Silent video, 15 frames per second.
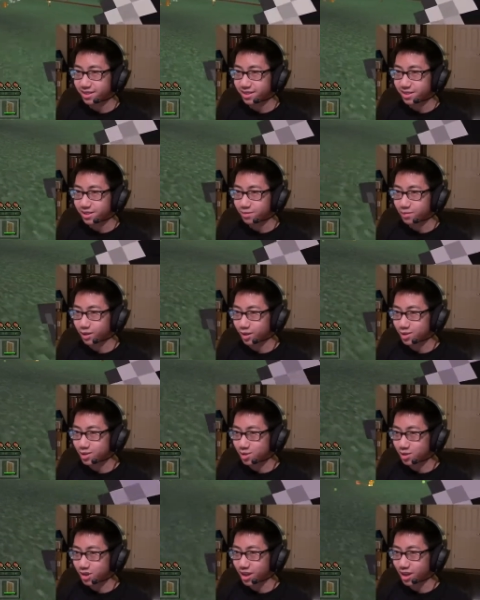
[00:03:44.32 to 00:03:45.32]
But it's
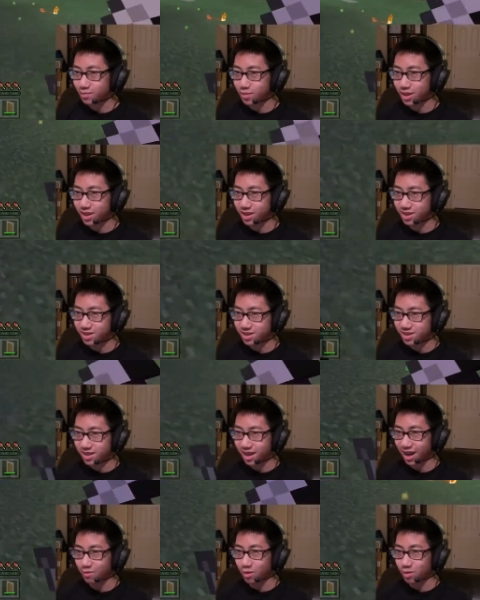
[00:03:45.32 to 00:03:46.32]
okay, because
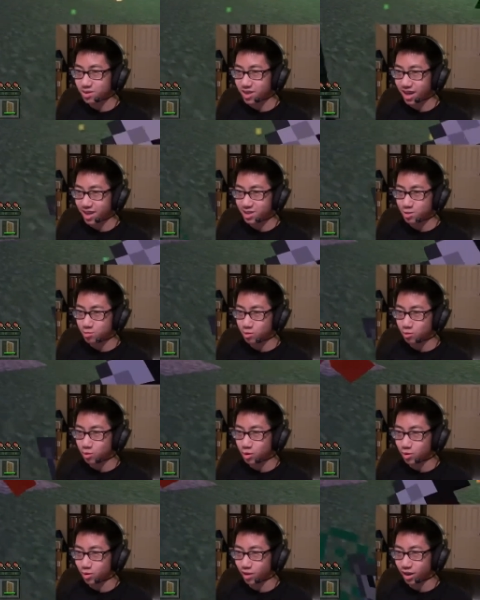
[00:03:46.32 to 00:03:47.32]
I won't die to a wither, and a